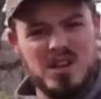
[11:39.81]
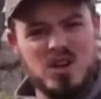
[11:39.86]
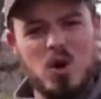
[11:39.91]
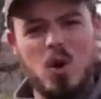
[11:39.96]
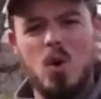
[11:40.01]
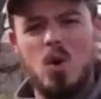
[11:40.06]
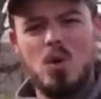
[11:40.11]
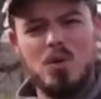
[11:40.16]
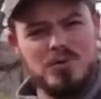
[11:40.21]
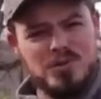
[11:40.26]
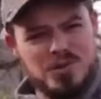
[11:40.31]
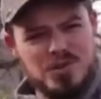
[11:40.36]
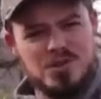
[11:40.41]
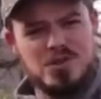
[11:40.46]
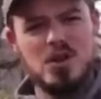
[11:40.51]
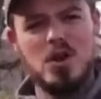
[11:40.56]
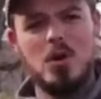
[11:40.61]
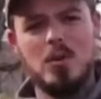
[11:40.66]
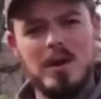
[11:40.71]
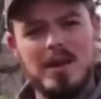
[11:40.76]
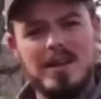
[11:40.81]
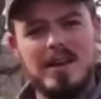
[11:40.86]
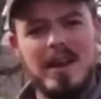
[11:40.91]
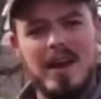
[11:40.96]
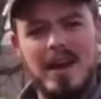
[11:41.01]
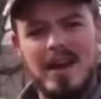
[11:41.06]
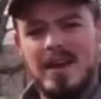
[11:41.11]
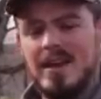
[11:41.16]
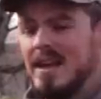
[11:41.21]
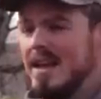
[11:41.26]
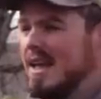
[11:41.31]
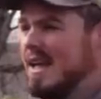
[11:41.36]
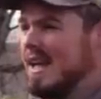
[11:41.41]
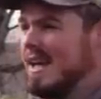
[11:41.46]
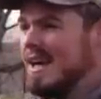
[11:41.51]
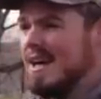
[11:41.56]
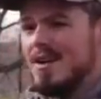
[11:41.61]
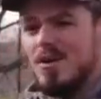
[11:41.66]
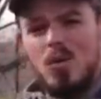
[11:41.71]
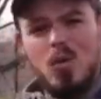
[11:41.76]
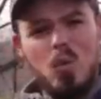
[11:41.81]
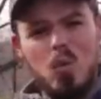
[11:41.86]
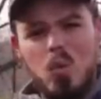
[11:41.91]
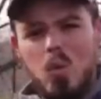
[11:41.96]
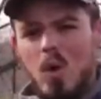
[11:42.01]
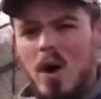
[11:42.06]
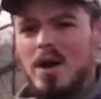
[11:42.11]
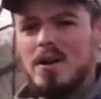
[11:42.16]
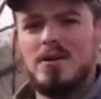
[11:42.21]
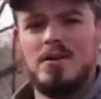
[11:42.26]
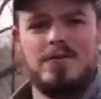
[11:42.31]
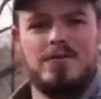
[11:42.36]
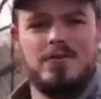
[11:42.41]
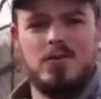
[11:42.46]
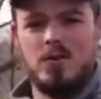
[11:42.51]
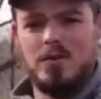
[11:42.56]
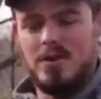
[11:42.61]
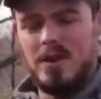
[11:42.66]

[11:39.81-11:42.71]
cold, snowy day wonderful.